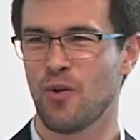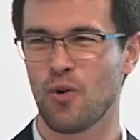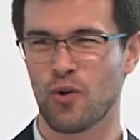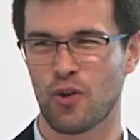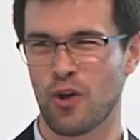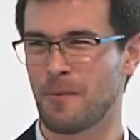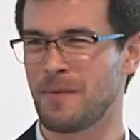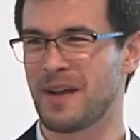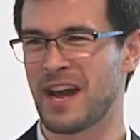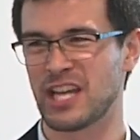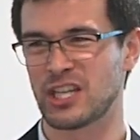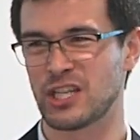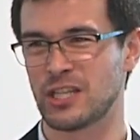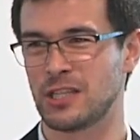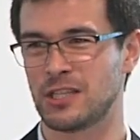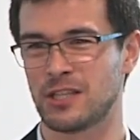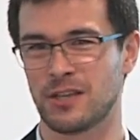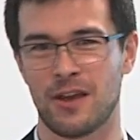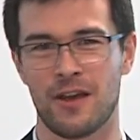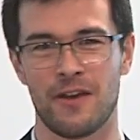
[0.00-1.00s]
or
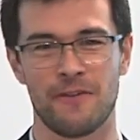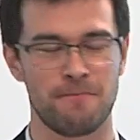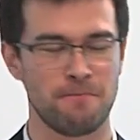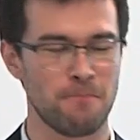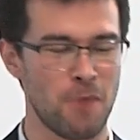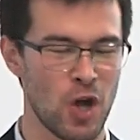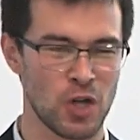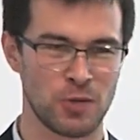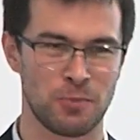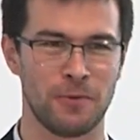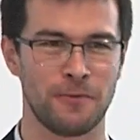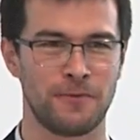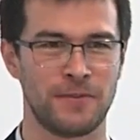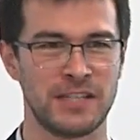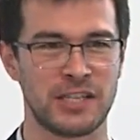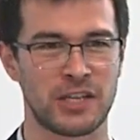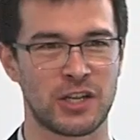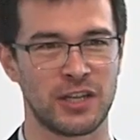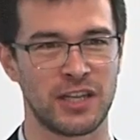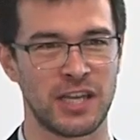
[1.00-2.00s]
combinations of multiple
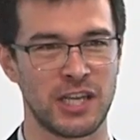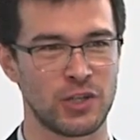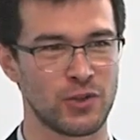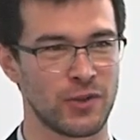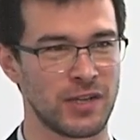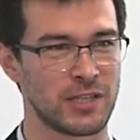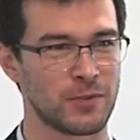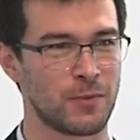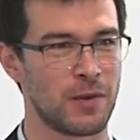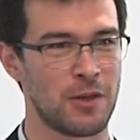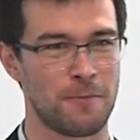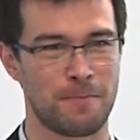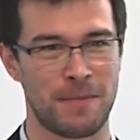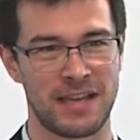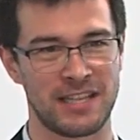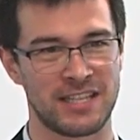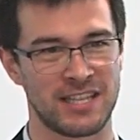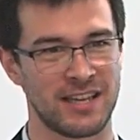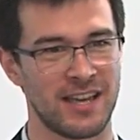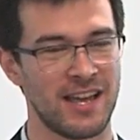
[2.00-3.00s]
physical injuries, whether it
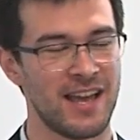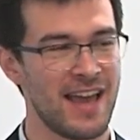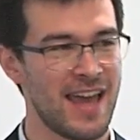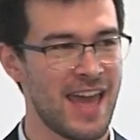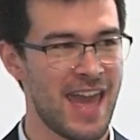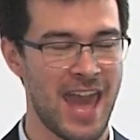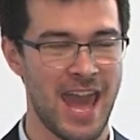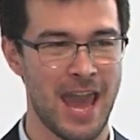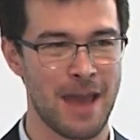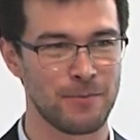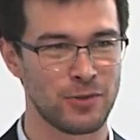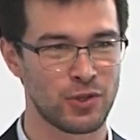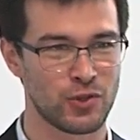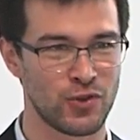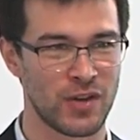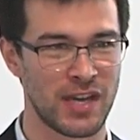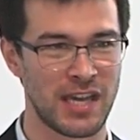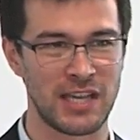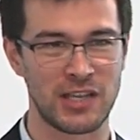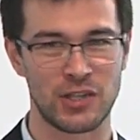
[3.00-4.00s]
be to
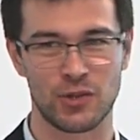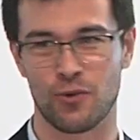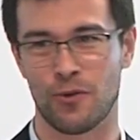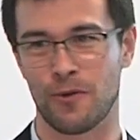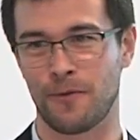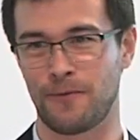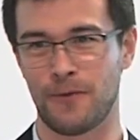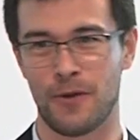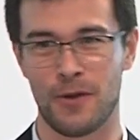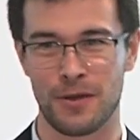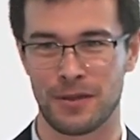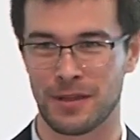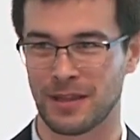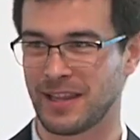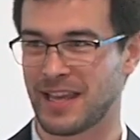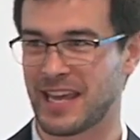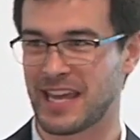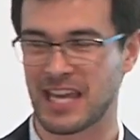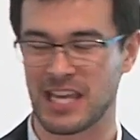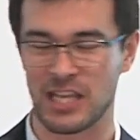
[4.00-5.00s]
hamstrings or further
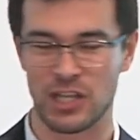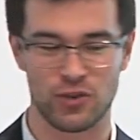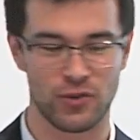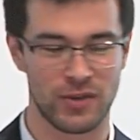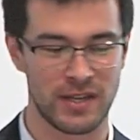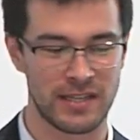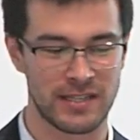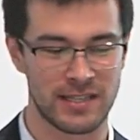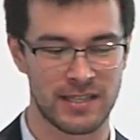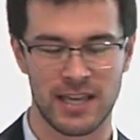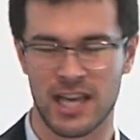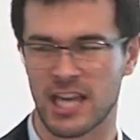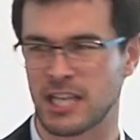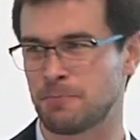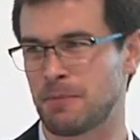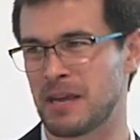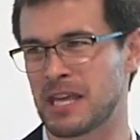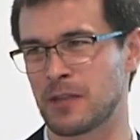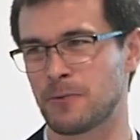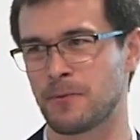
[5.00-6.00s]
leg injuries,
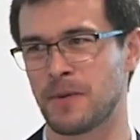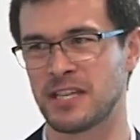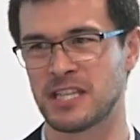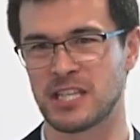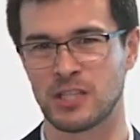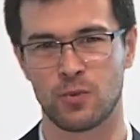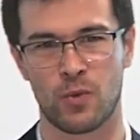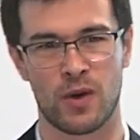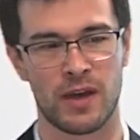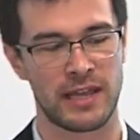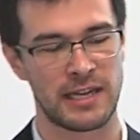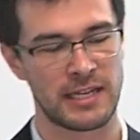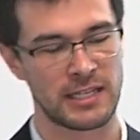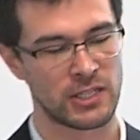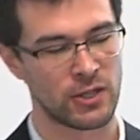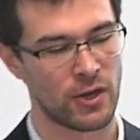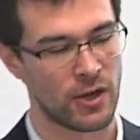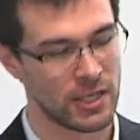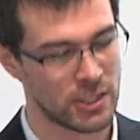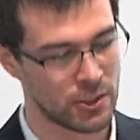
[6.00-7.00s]
as being the reasons why they
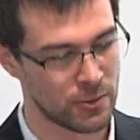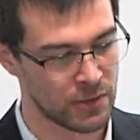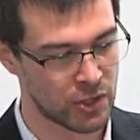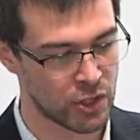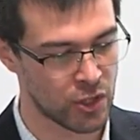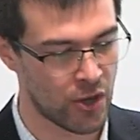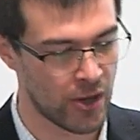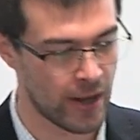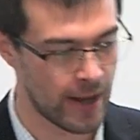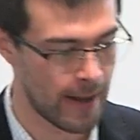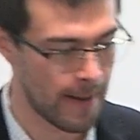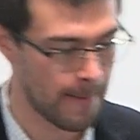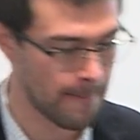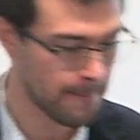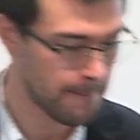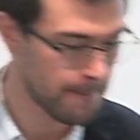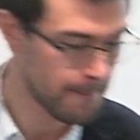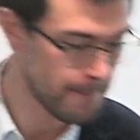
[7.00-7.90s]
decided to retire.